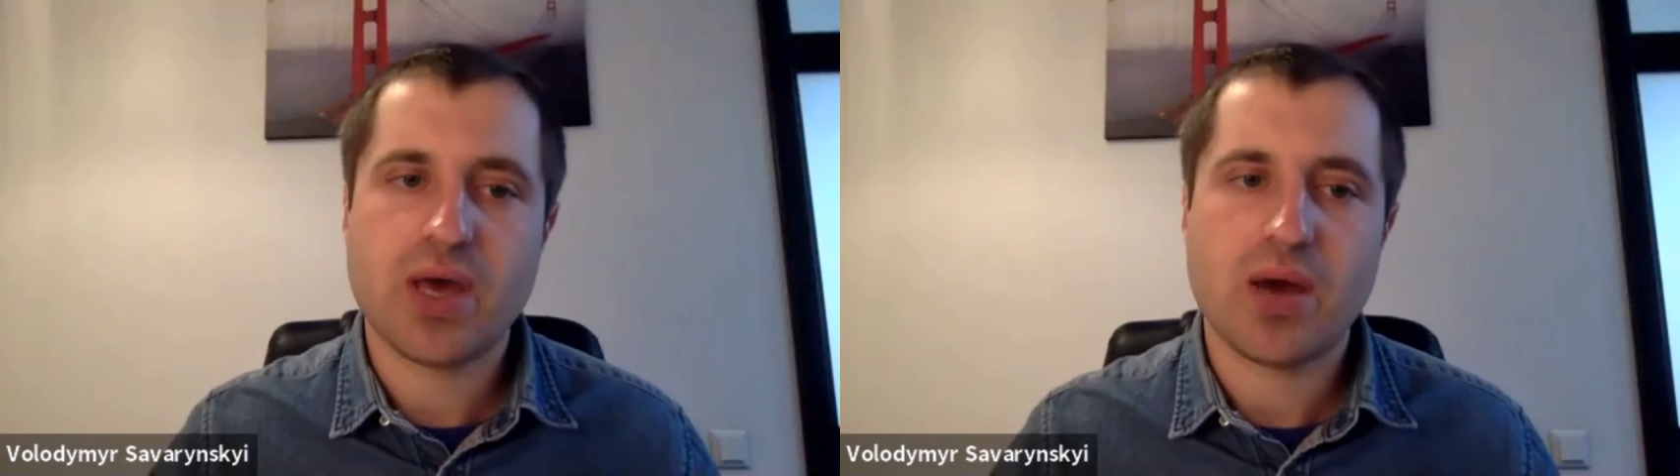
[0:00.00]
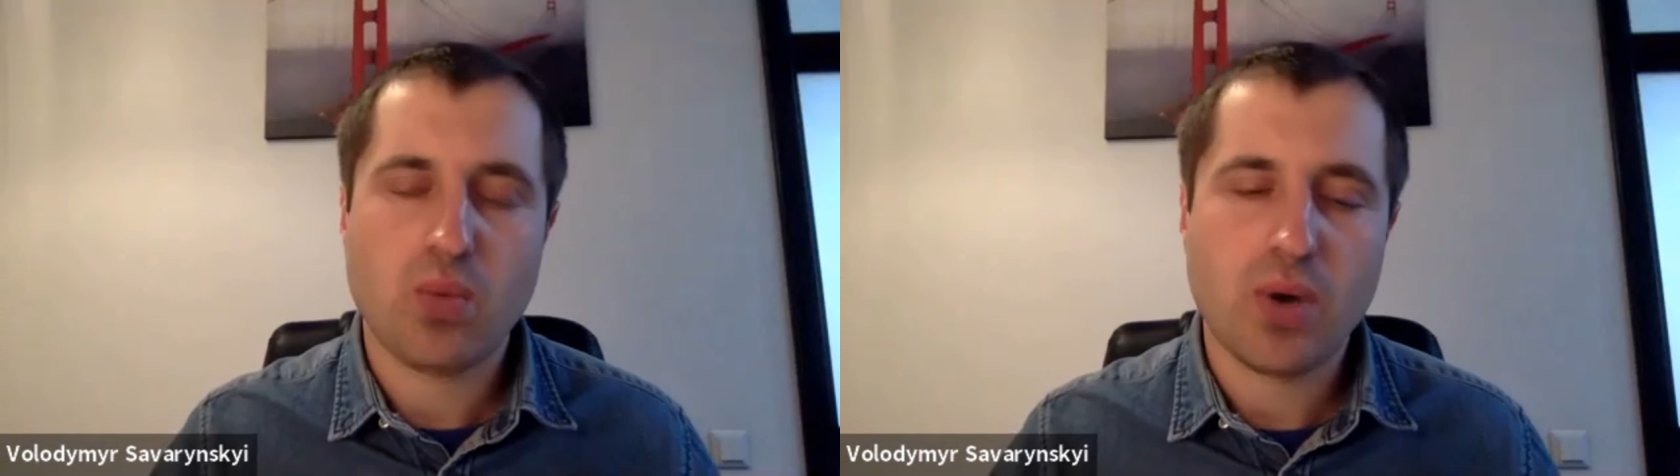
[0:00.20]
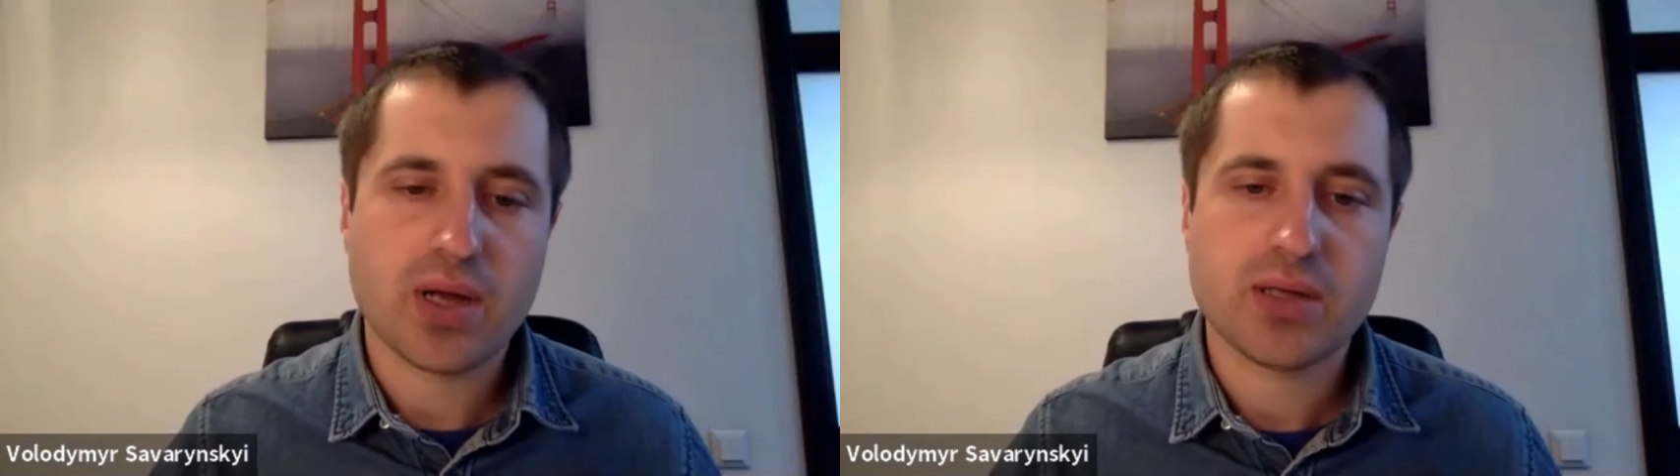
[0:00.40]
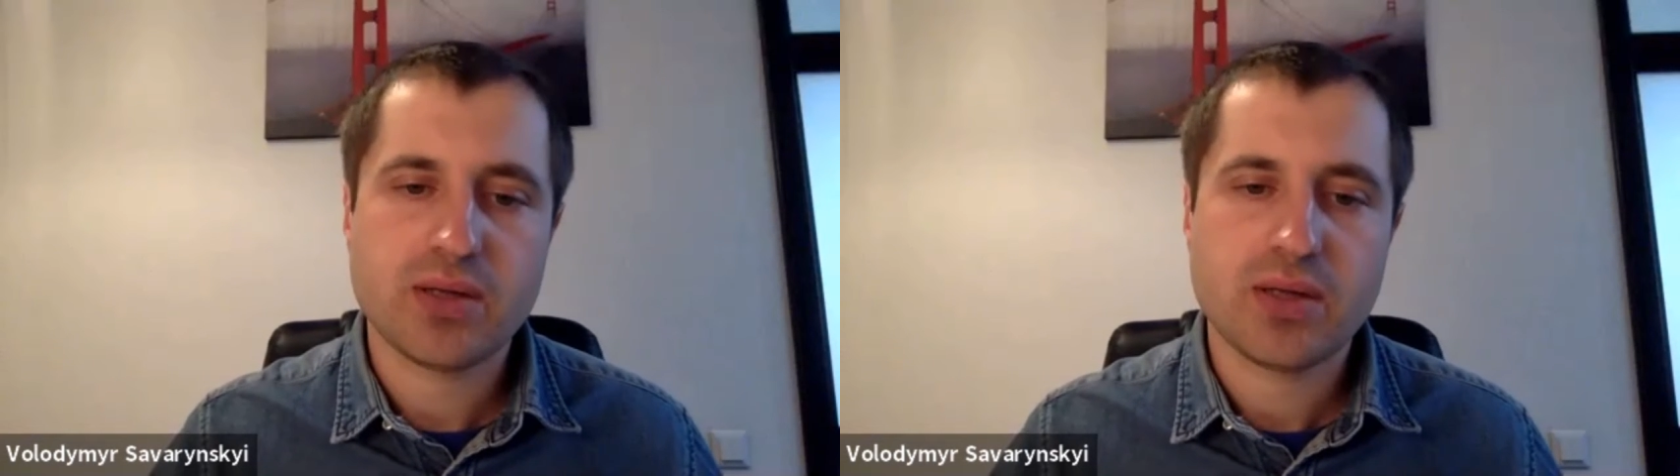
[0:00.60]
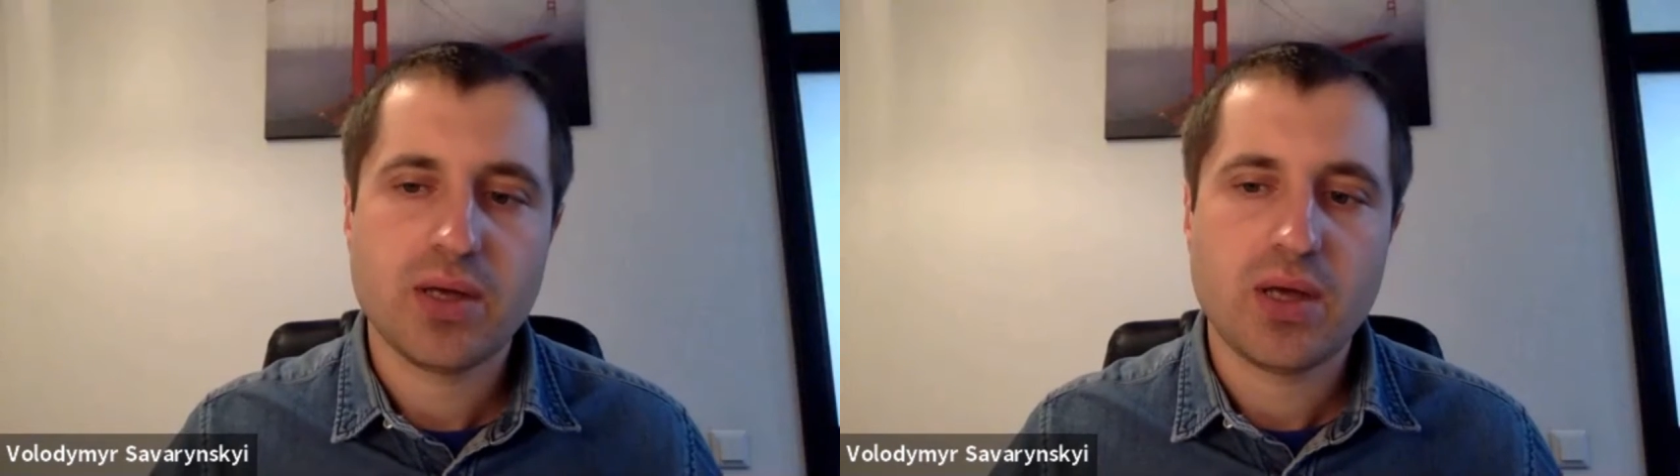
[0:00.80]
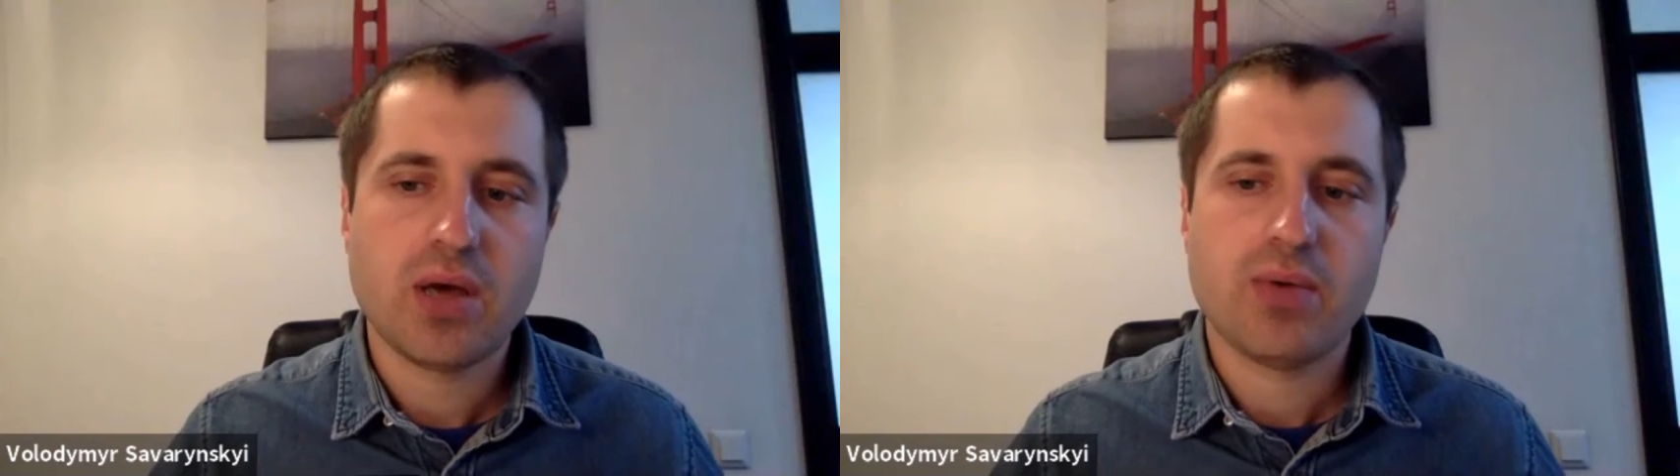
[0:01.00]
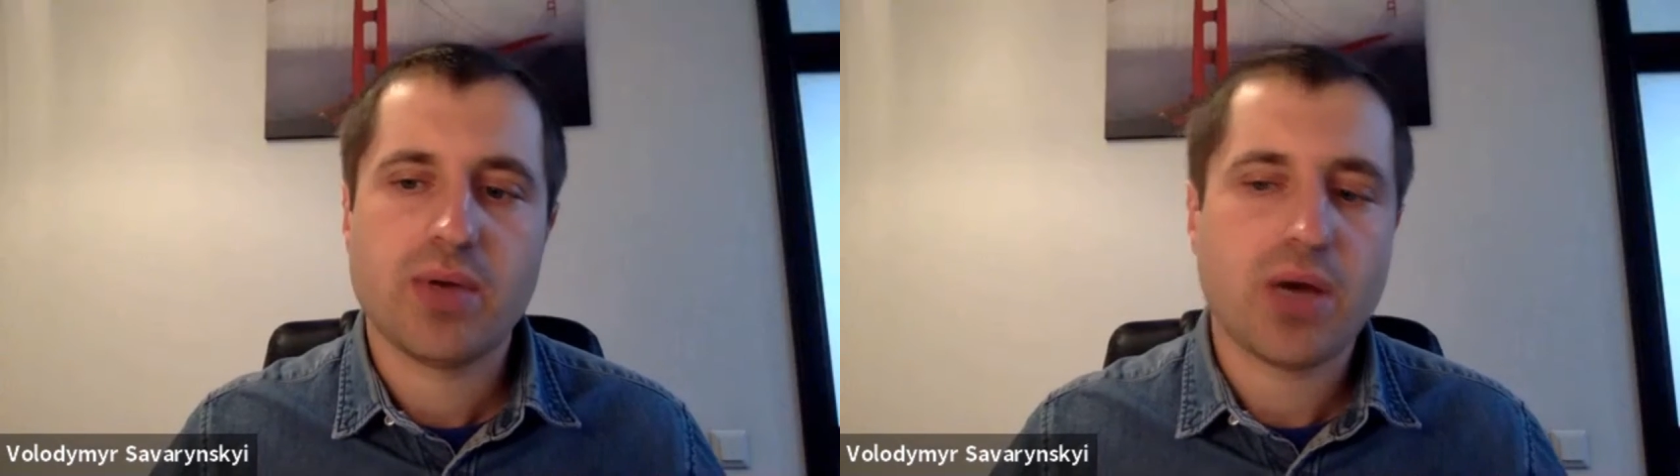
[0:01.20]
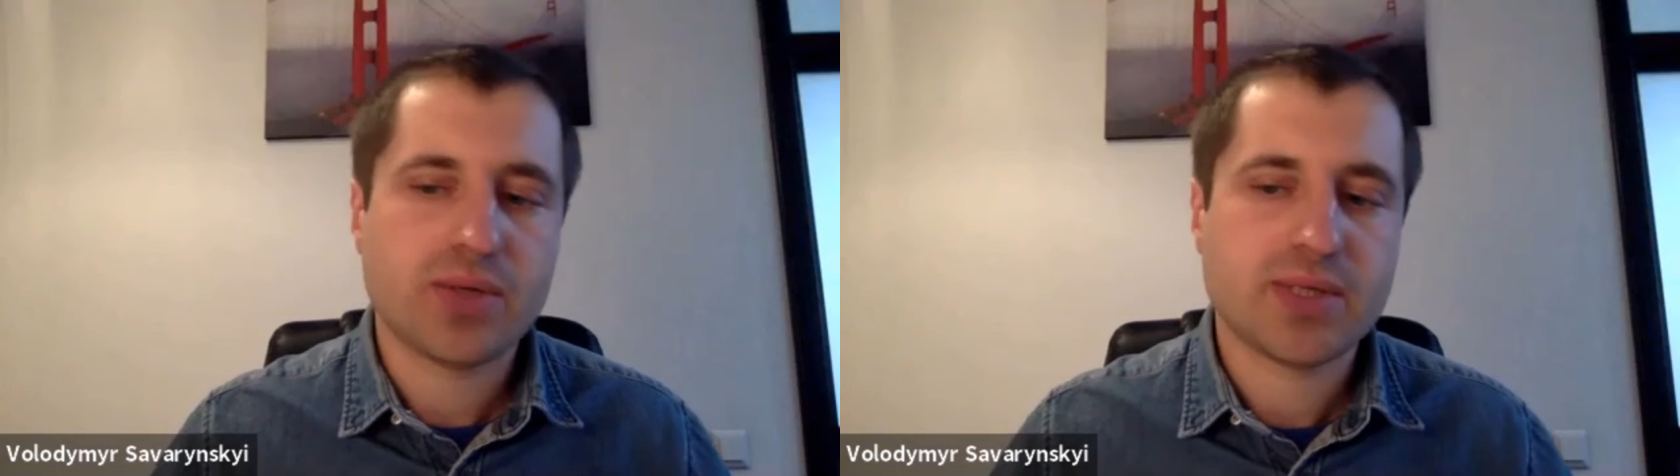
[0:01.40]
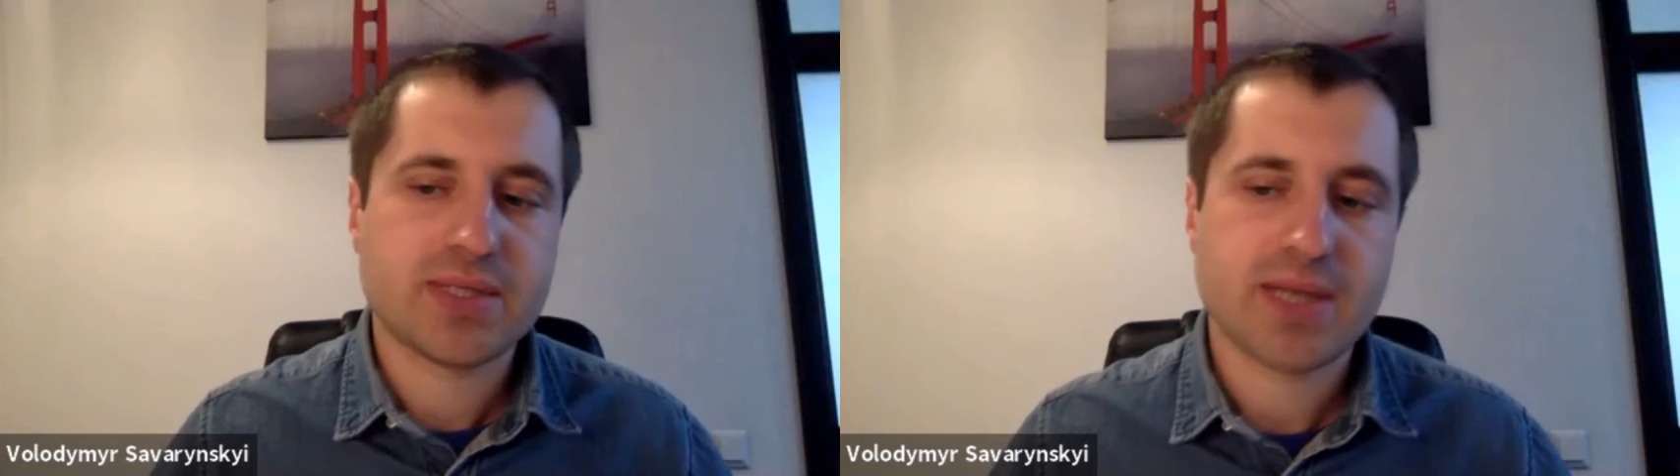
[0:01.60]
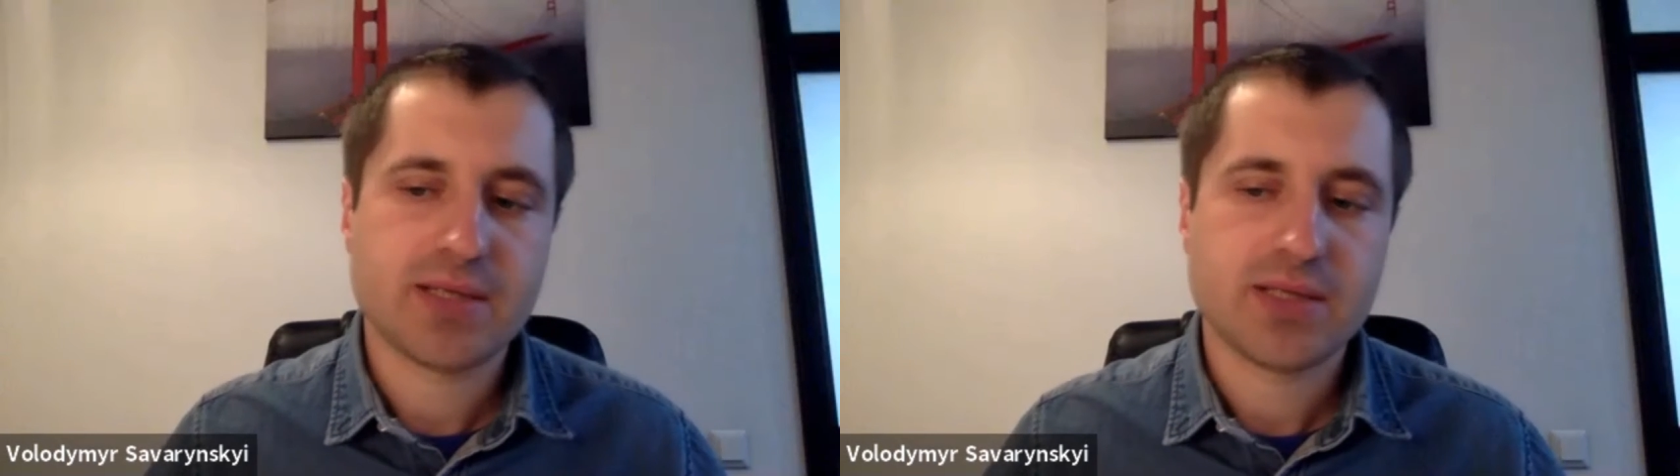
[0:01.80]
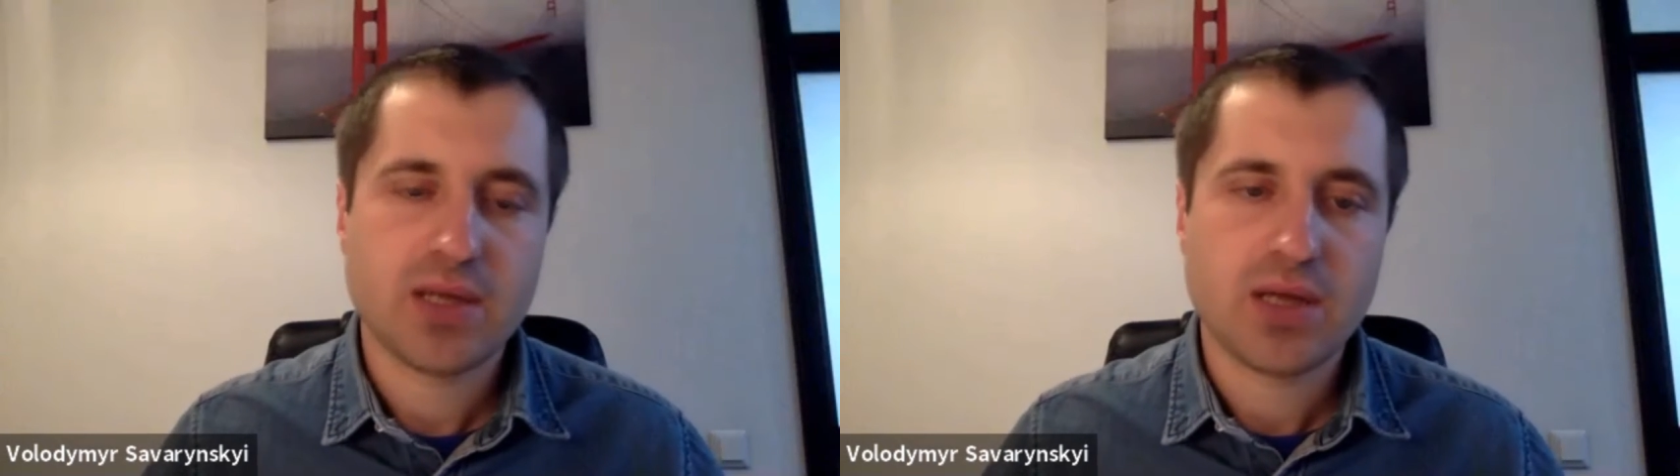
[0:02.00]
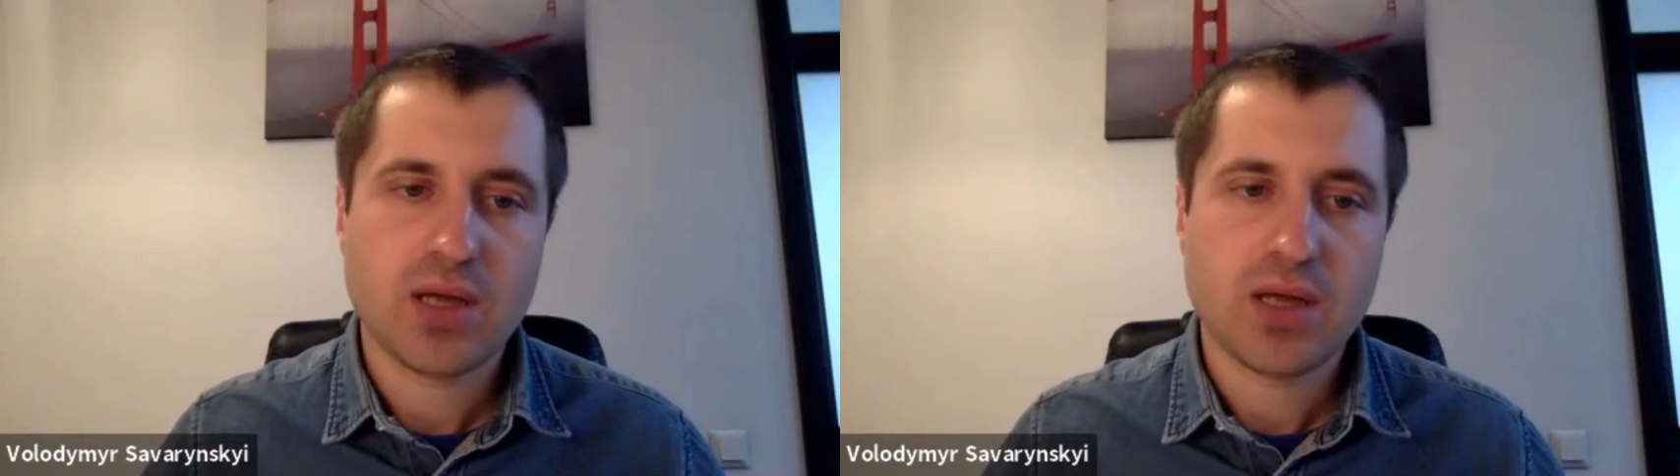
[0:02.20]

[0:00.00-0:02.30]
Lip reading: we have won, we noticed that